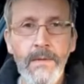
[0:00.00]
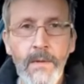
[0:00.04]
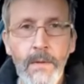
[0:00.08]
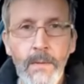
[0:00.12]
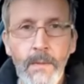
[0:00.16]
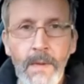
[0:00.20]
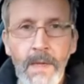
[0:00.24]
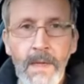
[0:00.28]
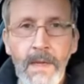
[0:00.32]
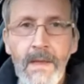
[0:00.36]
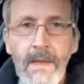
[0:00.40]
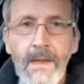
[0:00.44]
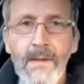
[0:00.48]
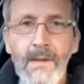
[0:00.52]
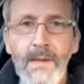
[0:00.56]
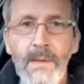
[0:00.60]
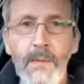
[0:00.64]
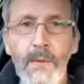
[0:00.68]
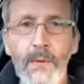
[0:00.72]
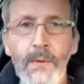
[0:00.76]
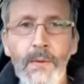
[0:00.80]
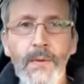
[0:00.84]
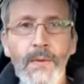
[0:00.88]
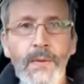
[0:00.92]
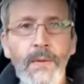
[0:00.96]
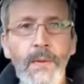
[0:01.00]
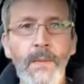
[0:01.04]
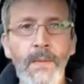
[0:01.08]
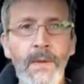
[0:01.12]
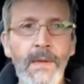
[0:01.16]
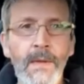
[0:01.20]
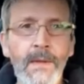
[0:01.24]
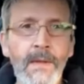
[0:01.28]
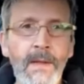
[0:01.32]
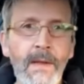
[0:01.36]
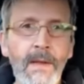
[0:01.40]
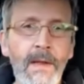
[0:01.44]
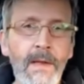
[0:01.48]
to me and spoken to
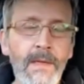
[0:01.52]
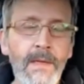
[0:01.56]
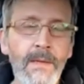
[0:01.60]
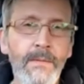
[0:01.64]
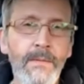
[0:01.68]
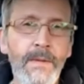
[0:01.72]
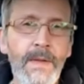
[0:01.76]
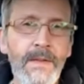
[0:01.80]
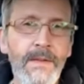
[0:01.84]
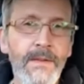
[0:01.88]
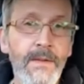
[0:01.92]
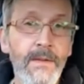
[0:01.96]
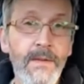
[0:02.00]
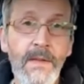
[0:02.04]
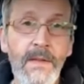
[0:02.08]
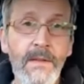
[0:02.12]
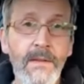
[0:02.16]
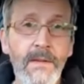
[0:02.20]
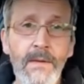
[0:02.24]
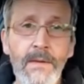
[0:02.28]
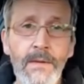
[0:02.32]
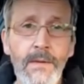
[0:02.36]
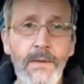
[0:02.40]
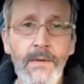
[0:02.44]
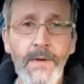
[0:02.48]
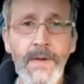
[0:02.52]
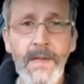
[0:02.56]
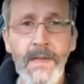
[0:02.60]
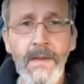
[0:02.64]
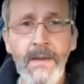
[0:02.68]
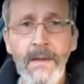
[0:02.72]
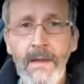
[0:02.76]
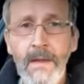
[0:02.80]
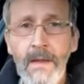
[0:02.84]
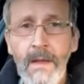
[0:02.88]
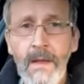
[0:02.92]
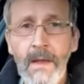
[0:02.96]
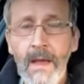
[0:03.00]
me in the last week, just in the street.
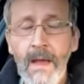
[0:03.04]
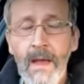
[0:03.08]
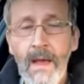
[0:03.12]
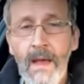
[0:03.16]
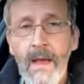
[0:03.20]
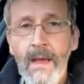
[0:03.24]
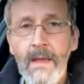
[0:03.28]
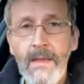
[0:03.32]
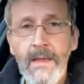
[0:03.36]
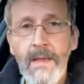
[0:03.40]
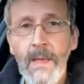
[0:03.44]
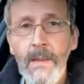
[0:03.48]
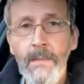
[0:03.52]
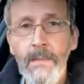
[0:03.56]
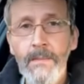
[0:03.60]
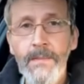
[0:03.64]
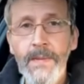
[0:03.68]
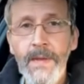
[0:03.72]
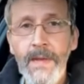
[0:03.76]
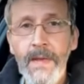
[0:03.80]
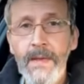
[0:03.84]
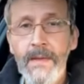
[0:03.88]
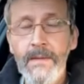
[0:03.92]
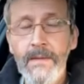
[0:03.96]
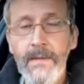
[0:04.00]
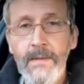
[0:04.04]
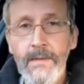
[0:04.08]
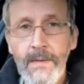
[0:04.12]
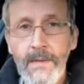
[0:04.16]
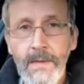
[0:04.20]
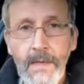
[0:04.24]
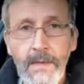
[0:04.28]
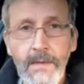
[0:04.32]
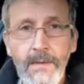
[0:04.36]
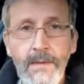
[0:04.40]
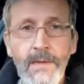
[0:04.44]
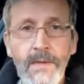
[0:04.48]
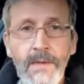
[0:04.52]
Keep the
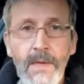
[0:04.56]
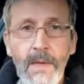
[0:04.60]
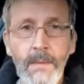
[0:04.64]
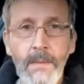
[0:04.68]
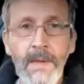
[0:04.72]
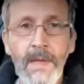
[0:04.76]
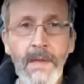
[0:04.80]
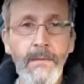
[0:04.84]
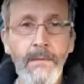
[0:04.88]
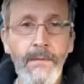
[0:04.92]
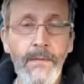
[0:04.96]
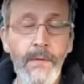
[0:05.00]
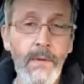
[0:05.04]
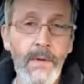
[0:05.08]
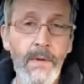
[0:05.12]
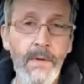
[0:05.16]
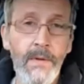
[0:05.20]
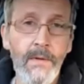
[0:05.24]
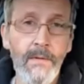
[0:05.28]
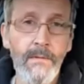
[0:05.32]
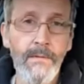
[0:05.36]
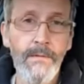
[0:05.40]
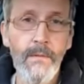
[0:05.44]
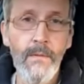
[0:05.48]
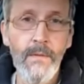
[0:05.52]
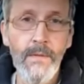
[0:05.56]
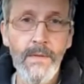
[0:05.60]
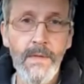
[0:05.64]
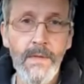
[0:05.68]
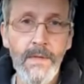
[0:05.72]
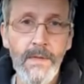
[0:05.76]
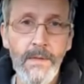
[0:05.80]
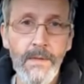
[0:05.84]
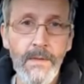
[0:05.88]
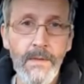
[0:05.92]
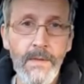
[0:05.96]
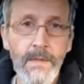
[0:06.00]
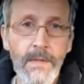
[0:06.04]
donations coming if you can afford to
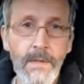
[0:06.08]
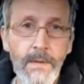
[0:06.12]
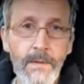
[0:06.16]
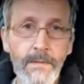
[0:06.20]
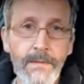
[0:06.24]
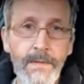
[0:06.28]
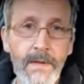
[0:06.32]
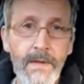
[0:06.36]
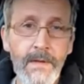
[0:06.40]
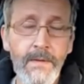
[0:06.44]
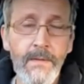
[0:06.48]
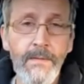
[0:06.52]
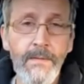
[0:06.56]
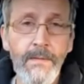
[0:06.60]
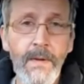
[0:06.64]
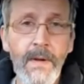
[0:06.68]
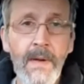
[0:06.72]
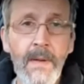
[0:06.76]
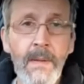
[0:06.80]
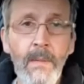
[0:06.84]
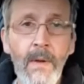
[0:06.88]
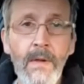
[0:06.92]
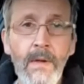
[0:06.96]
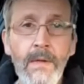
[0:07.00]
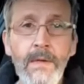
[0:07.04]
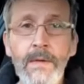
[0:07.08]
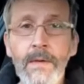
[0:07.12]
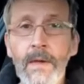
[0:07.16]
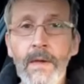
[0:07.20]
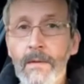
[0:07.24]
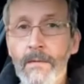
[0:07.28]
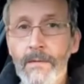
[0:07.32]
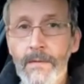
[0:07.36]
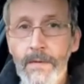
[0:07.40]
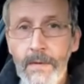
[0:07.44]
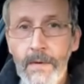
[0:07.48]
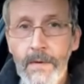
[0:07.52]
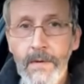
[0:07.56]
do so. Thank you very much
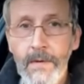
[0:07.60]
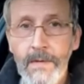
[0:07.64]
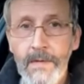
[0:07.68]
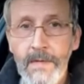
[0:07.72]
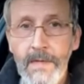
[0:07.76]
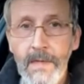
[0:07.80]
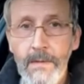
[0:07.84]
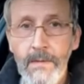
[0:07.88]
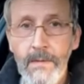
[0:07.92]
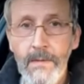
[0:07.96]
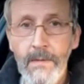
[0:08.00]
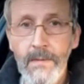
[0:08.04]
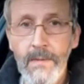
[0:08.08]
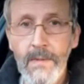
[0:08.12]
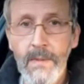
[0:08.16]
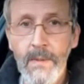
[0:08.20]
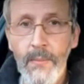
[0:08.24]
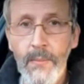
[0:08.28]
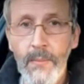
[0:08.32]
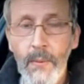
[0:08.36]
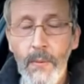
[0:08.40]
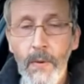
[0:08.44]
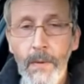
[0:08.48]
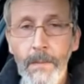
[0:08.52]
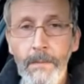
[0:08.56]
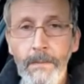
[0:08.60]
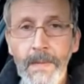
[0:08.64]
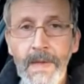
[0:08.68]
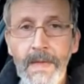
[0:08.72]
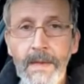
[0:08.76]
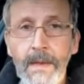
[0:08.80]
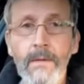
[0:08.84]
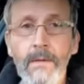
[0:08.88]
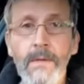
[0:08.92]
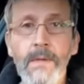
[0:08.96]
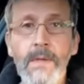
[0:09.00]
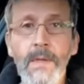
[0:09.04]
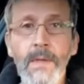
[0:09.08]
for your continued support, and
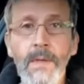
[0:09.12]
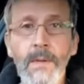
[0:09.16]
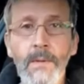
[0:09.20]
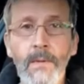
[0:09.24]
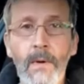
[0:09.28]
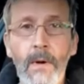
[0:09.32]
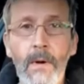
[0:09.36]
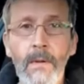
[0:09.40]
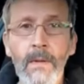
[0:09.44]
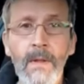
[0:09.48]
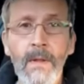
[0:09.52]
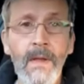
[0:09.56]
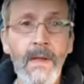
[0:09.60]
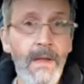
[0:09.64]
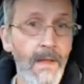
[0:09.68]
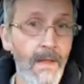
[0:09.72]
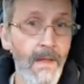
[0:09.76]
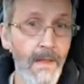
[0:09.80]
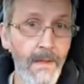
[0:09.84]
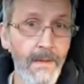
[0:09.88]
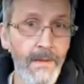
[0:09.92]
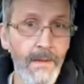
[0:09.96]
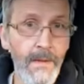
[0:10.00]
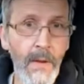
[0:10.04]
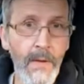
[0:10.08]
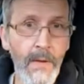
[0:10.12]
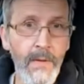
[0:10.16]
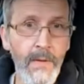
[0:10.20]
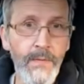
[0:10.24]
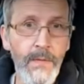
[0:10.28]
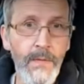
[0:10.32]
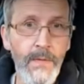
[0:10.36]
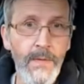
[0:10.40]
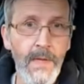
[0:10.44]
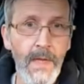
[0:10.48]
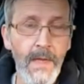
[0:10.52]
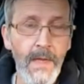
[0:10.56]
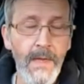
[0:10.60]
I'll see you all in the next
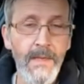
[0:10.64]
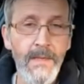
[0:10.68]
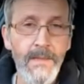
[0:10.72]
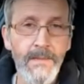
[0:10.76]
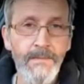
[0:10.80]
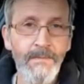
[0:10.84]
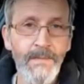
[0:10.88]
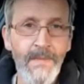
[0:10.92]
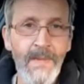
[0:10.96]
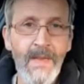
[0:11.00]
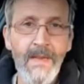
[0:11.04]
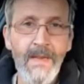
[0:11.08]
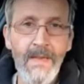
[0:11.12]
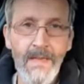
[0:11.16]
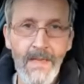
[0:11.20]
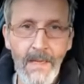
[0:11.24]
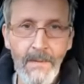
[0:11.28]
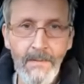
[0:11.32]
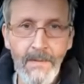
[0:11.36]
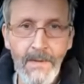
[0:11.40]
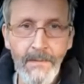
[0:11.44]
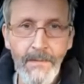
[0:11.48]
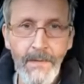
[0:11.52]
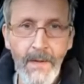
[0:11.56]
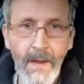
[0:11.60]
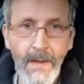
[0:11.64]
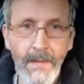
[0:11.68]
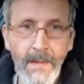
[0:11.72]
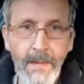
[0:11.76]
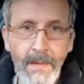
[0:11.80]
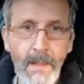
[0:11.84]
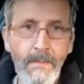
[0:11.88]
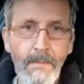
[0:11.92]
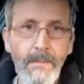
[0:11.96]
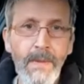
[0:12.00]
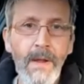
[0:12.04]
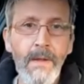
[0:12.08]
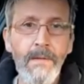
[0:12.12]
few days. Keep the faith.
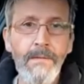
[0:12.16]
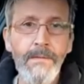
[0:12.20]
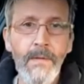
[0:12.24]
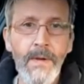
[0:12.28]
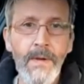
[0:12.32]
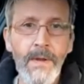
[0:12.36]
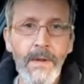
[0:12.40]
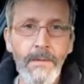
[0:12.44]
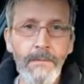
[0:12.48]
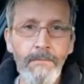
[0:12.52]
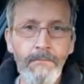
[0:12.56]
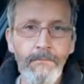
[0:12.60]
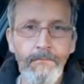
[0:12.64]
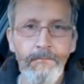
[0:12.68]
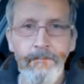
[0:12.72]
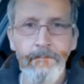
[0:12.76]
Bye for now.